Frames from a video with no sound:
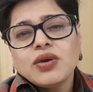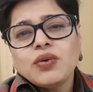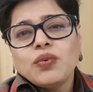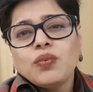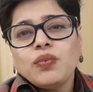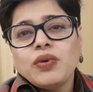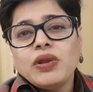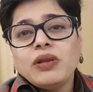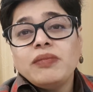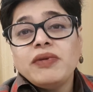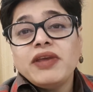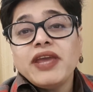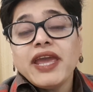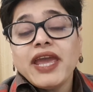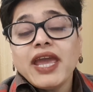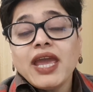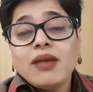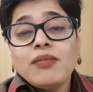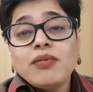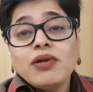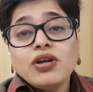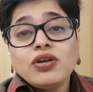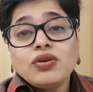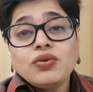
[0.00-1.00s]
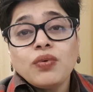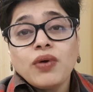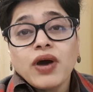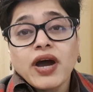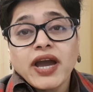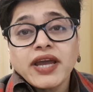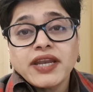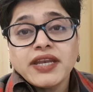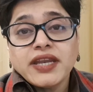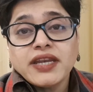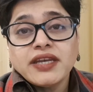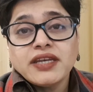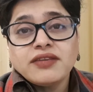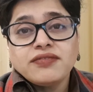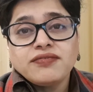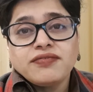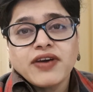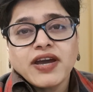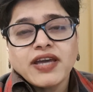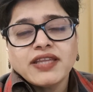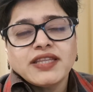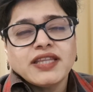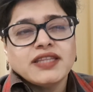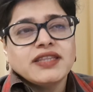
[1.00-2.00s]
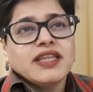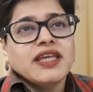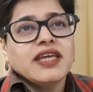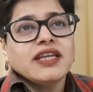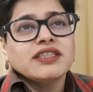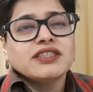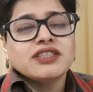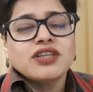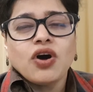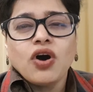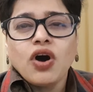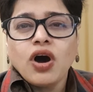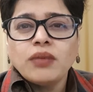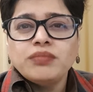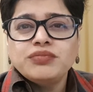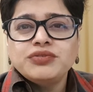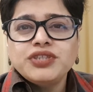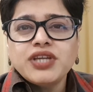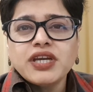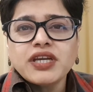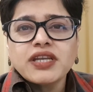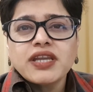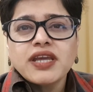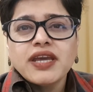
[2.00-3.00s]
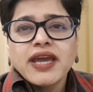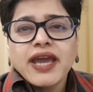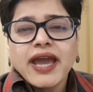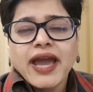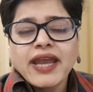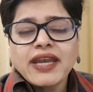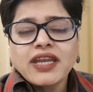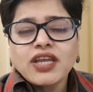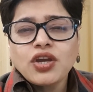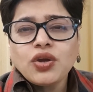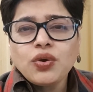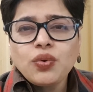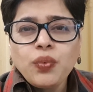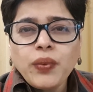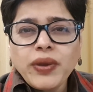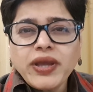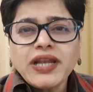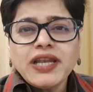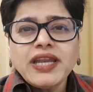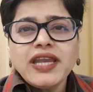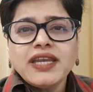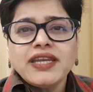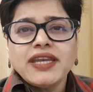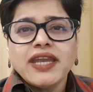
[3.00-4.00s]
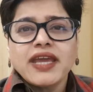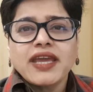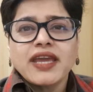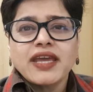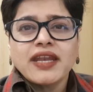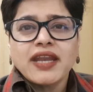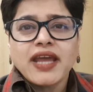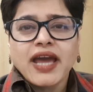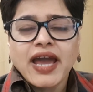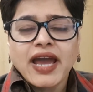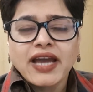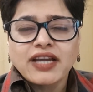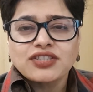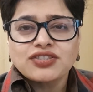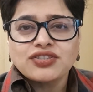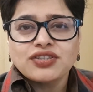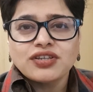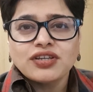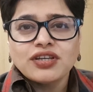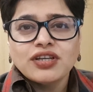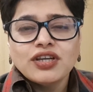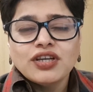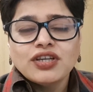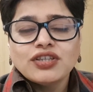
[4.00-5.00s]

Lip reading: will be able to identify that there is an object and quickly take an action.